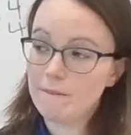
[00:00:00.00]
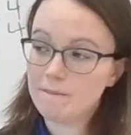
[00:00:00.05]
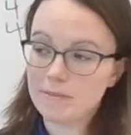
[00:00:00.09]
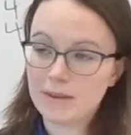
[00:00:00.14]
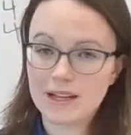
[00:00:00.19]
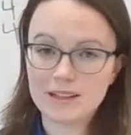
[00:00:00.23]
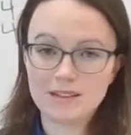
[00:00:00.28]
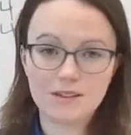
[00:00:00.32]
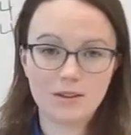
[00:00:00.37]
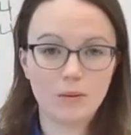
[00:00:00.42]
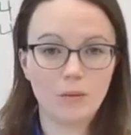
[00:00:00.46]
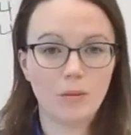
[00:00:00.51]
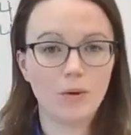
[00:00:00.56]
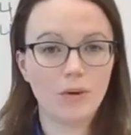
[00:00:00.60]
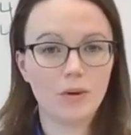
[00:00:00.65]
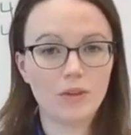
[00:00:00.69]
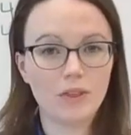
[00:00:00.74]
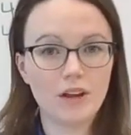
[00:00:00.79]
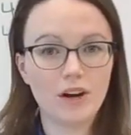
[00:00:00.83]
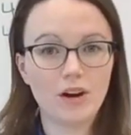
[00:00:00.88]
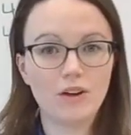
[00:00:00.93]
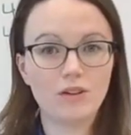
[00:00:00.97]
That's the
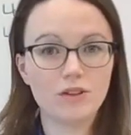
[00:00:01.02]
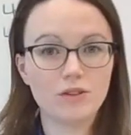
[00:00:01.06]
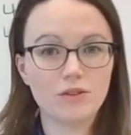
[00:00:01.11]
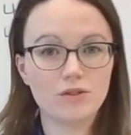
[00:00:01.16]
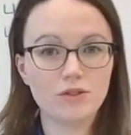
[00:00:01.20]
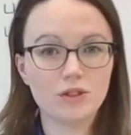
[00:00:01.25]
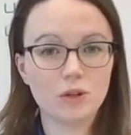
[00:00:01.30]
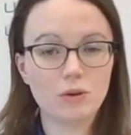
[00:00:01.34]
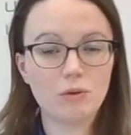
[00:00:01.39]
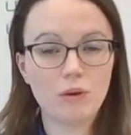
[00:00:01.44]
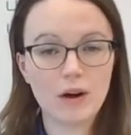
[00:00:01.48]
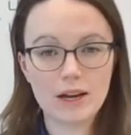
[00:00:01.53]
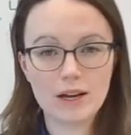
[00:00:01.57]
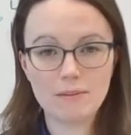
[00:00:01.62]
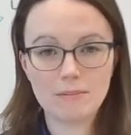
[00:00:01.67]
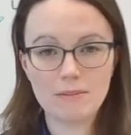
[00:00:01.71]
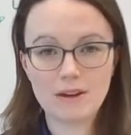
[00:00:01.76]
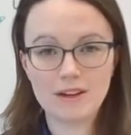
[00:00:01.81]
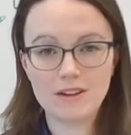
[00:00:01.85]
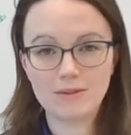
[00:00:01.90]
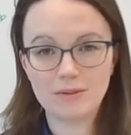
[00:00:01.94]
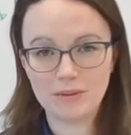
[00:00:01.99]
word that I'll use quite a
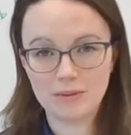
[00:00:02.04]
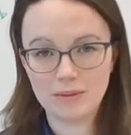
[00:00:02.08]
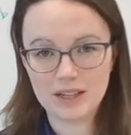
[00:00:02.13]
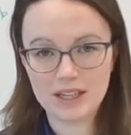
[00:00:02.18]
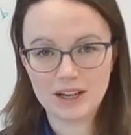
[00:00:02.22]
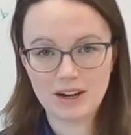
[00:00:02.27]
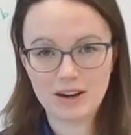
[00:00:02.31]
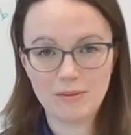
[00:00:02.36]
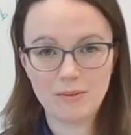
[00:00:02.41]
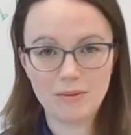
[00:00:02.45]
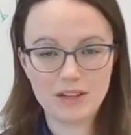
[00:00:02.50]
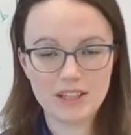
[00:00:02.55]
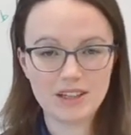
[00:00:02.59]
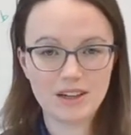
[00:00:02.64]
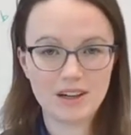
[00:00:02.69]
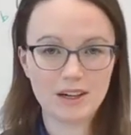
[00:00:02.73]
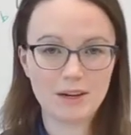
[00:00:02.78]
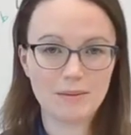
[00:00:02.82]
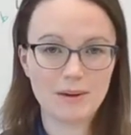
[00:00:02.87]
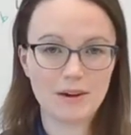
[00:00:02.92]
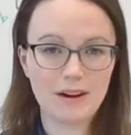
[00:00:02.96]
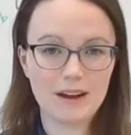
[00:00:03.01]
bit when we
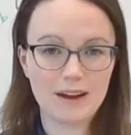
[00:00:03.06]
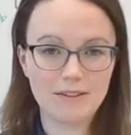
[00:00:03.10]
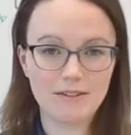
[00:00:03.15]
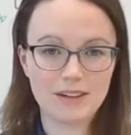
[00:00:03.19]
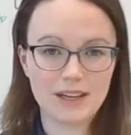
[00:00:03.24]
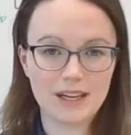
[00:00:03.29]
talk about F